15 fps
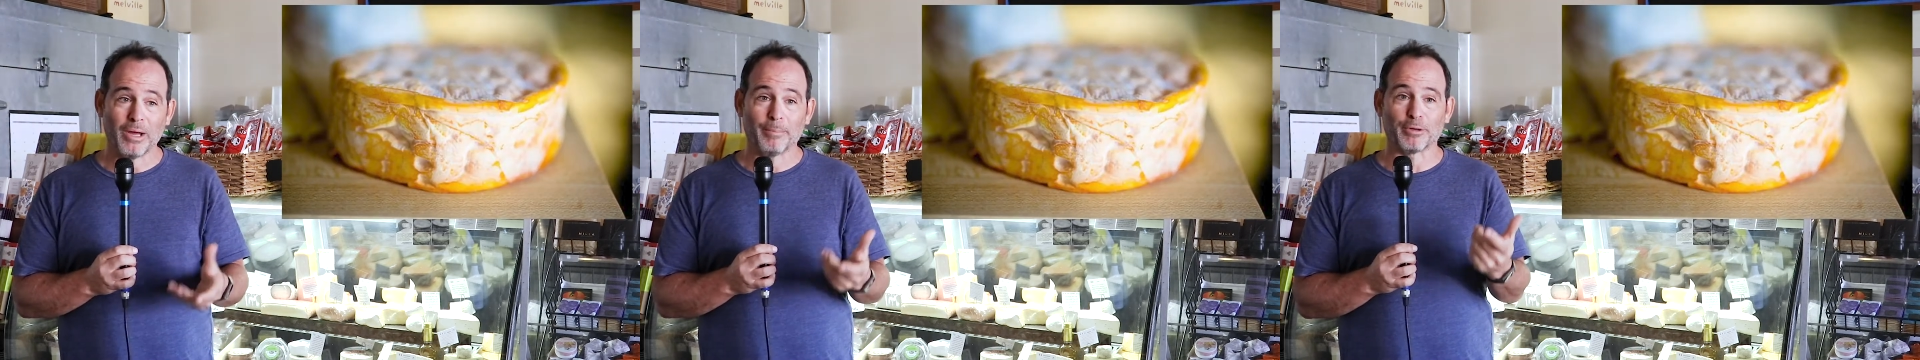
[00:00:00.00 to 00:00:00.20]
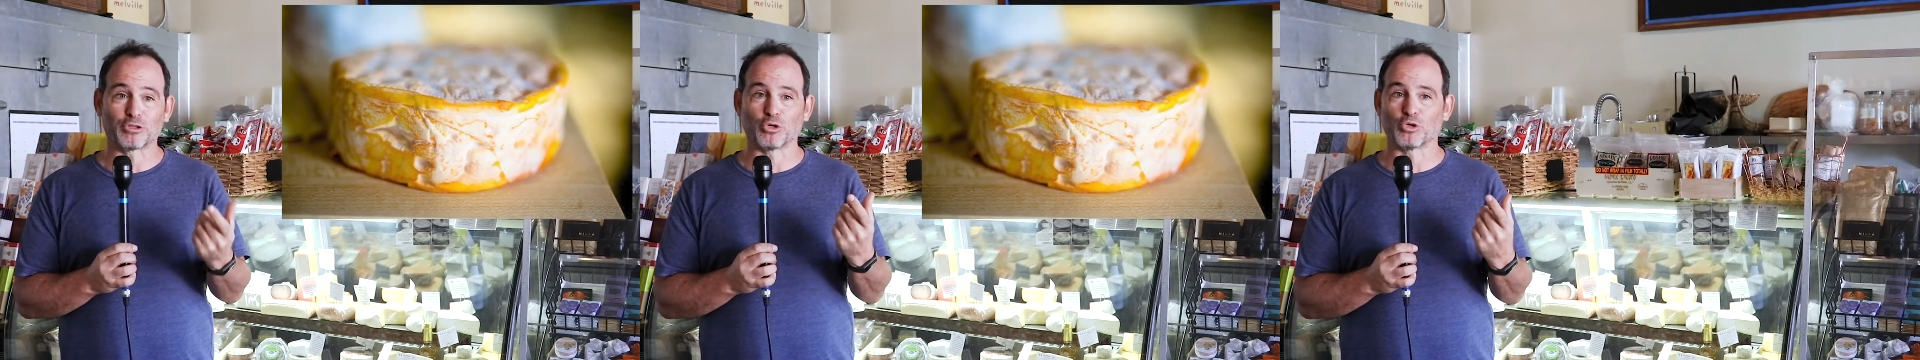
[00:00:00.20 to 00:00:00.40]

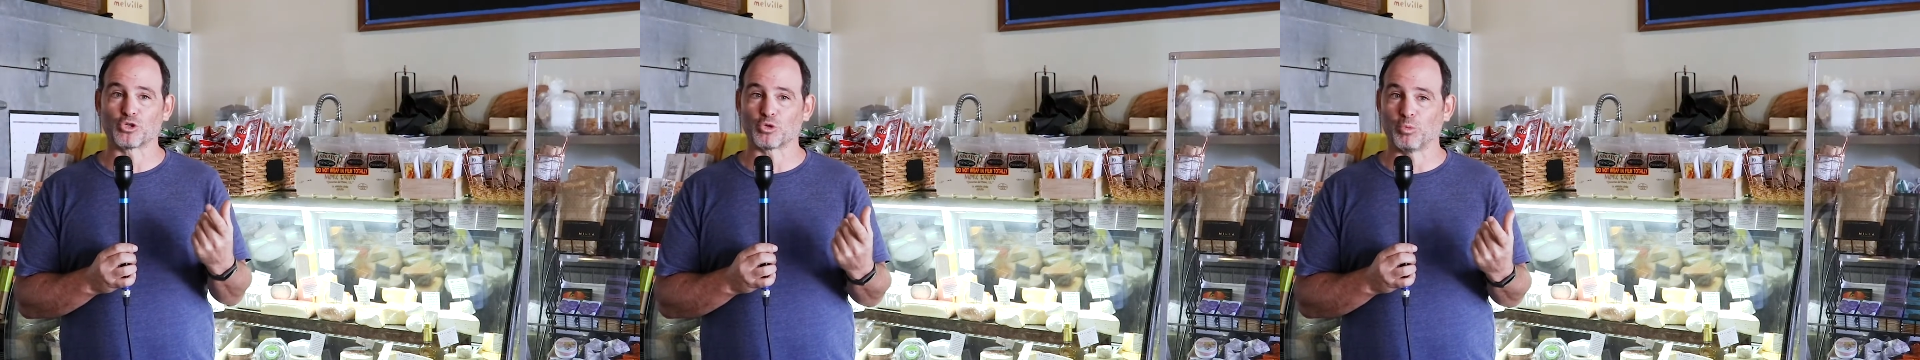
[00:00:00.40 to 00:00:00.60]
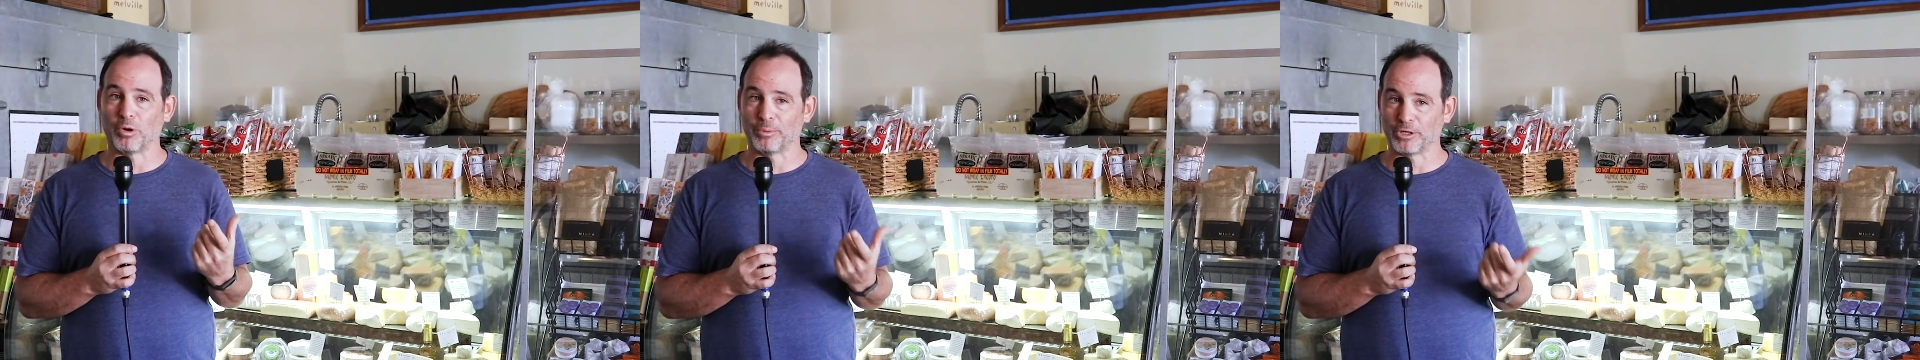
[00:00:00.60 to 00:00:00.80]
but those
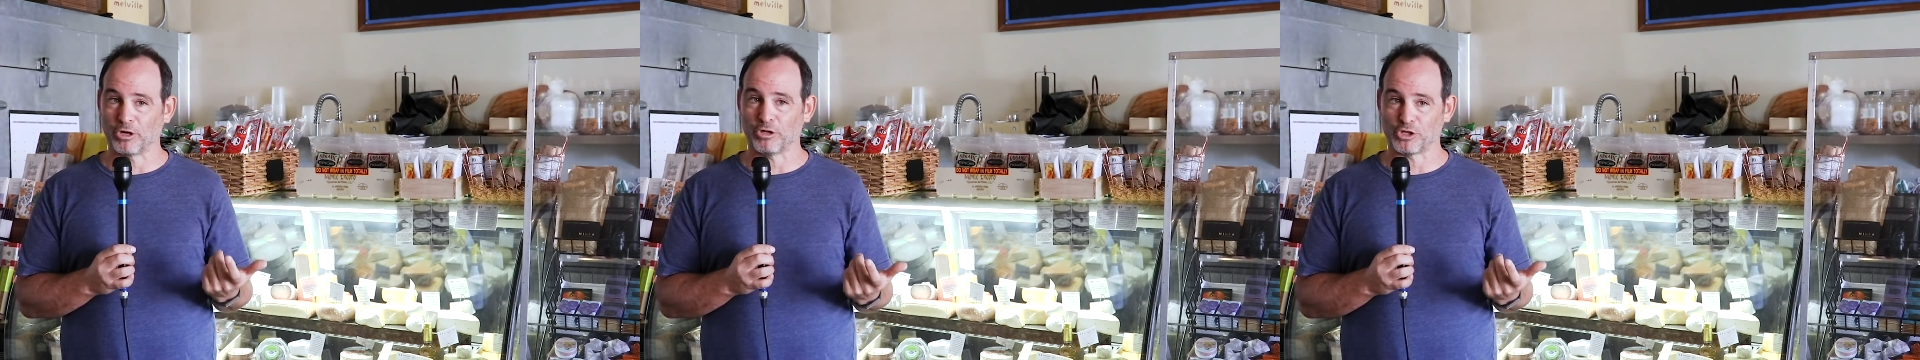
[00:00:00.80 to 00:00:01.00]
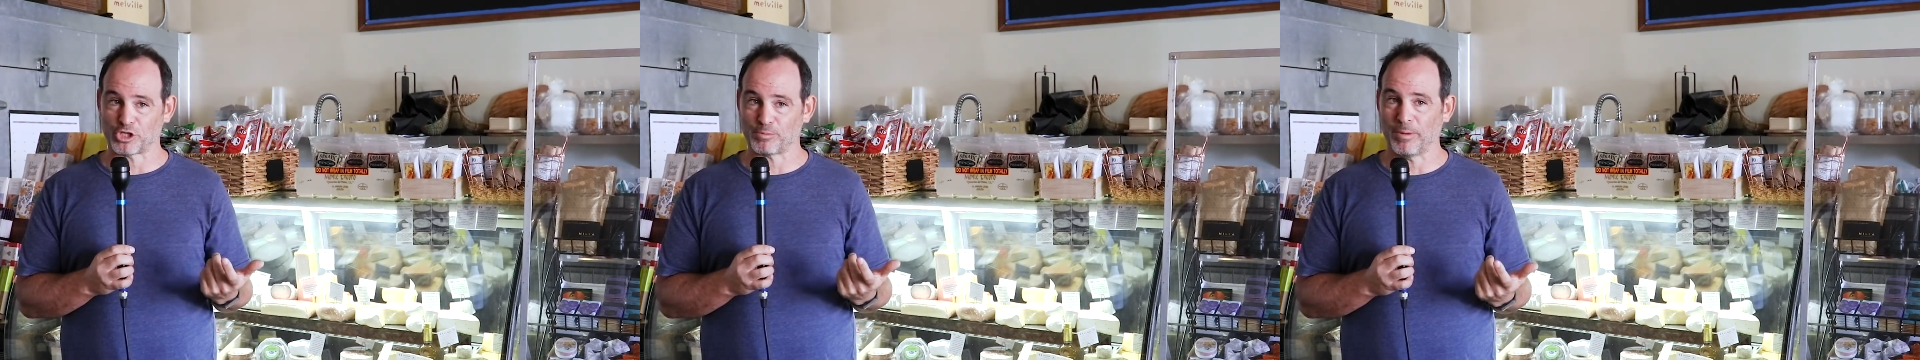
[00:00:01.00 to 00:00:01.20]
are what we
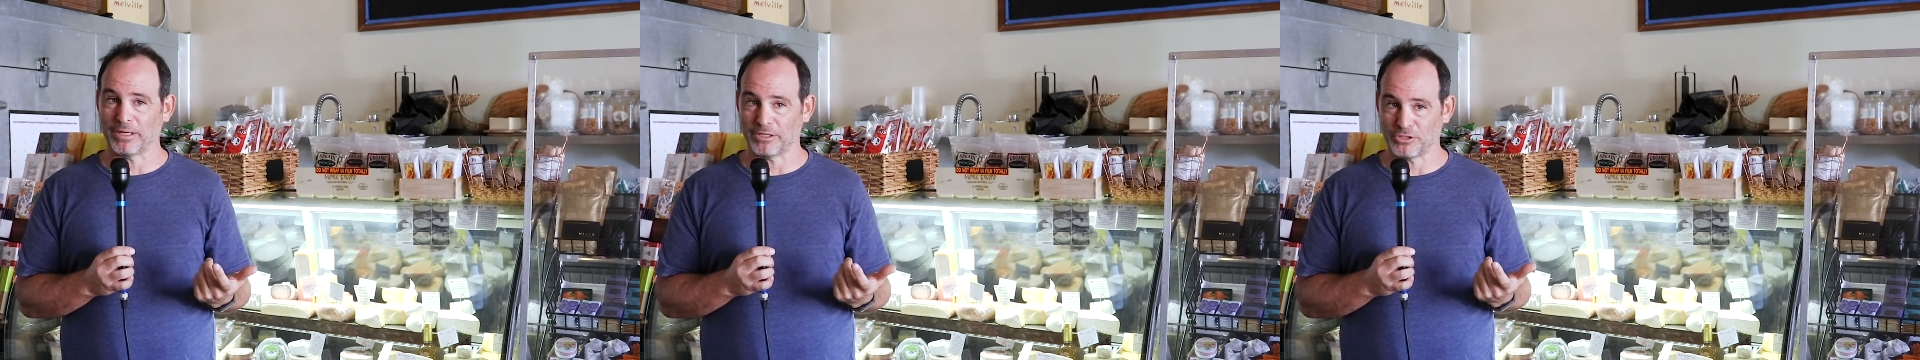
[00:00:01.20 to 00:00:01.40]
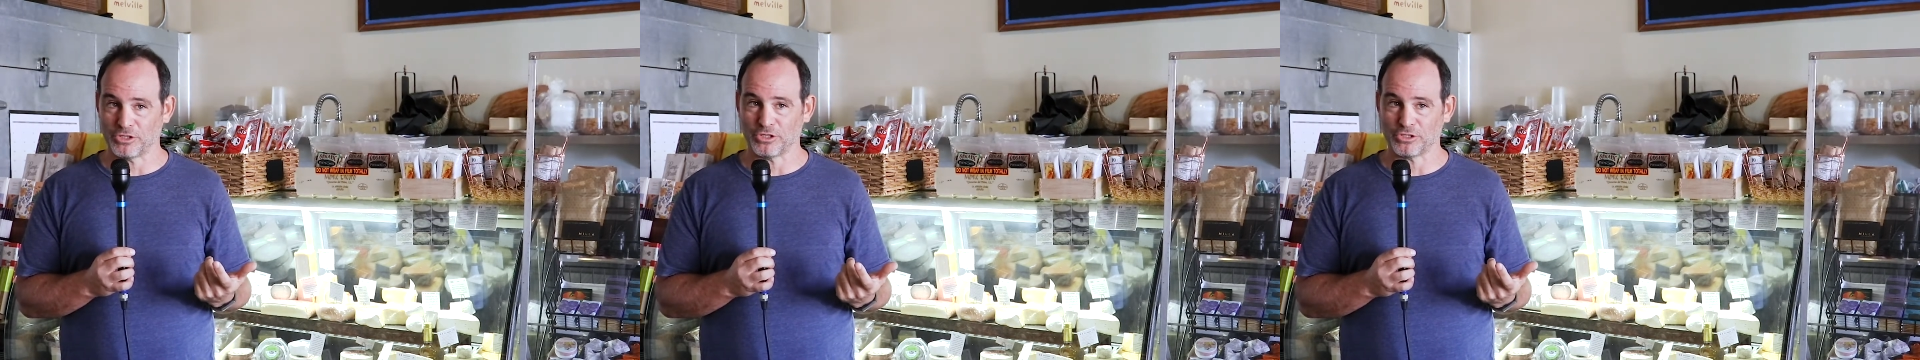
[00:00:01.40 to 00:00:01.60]
call the
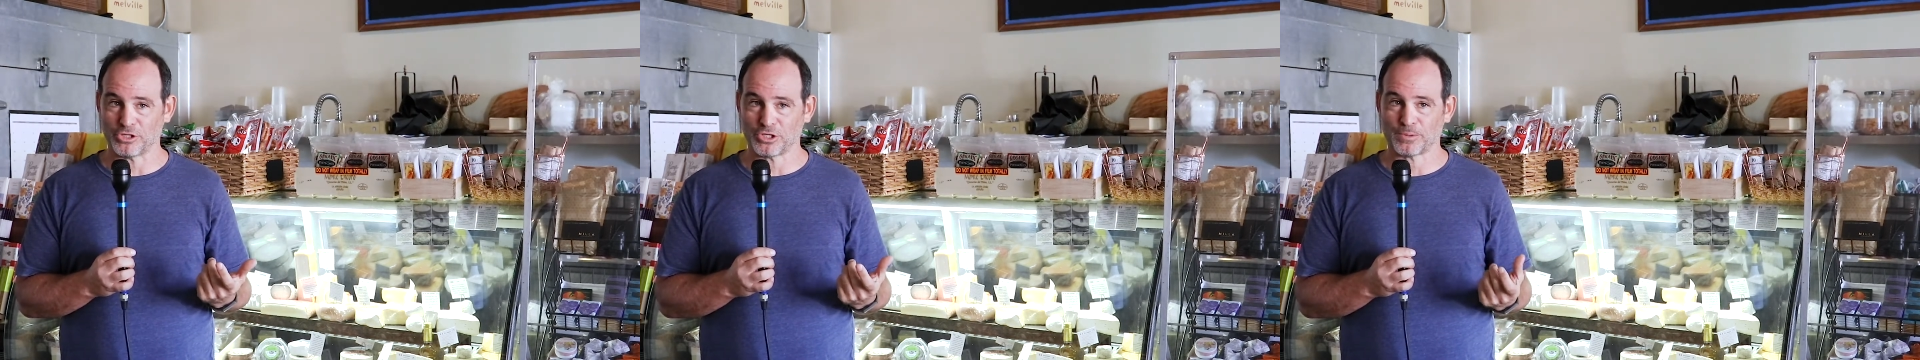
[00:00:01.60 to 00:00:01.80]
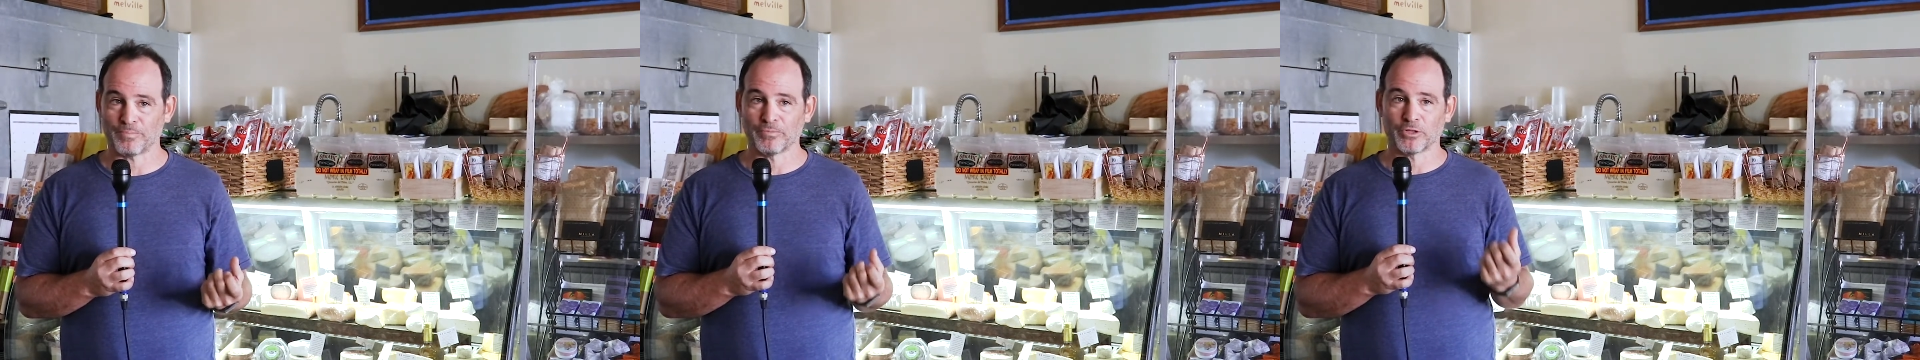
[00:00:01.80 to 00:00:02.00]
smelly cheeses.